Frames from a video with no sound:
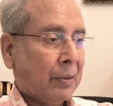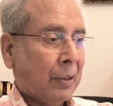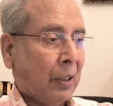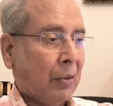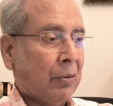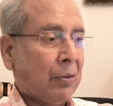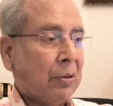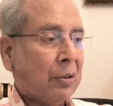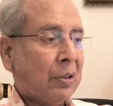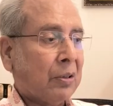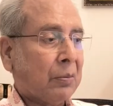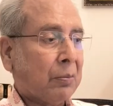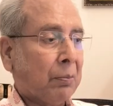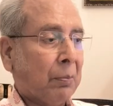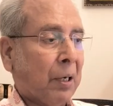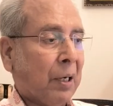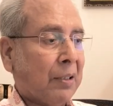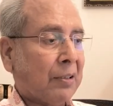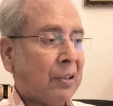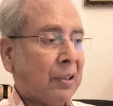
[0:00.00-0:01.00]
Now, this
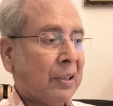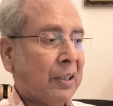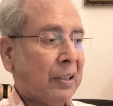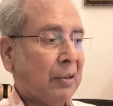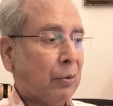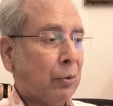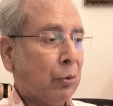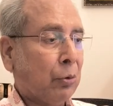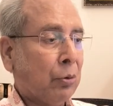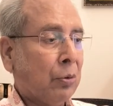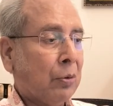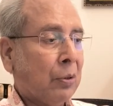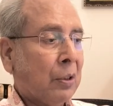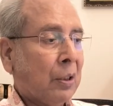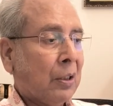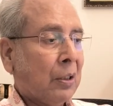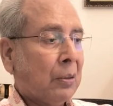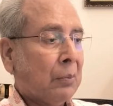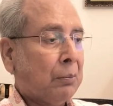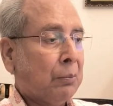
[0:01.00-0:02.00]
Mars
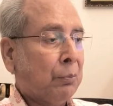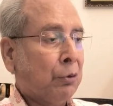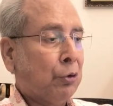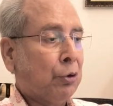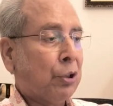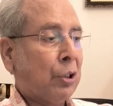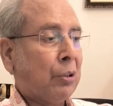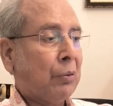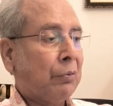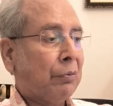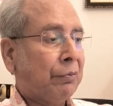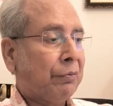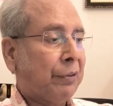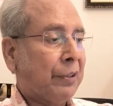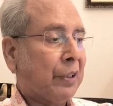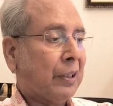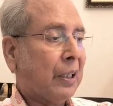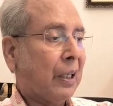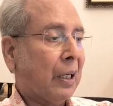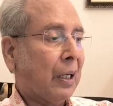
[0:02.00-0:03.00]
Ketu mutual
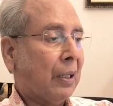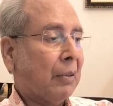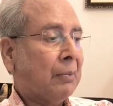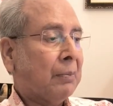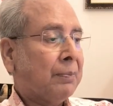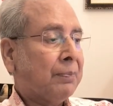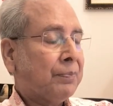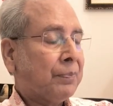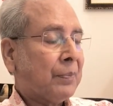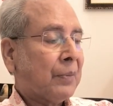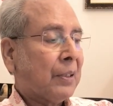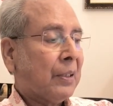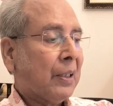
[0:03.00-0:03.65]
Veda